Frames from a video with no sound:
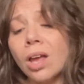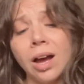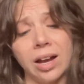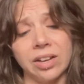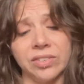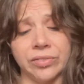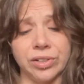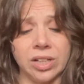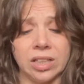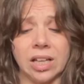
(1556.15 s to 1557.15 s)
I have never
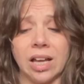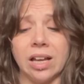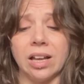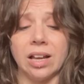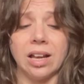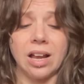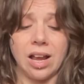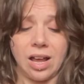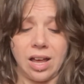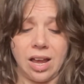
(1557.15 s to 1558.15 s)
done that.
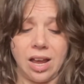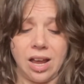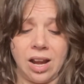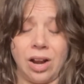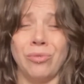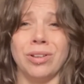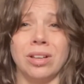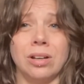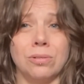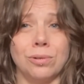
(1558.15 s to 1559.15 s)
And I
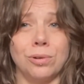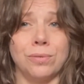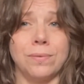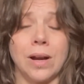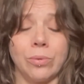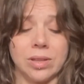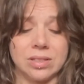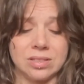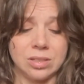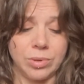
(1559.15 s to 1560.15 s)
really don't know if I want
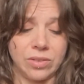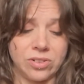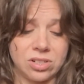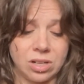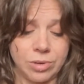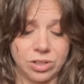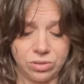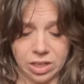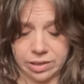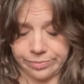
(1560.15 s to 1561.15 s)
this to be the first time I do
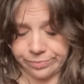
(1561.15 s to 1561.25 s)
that.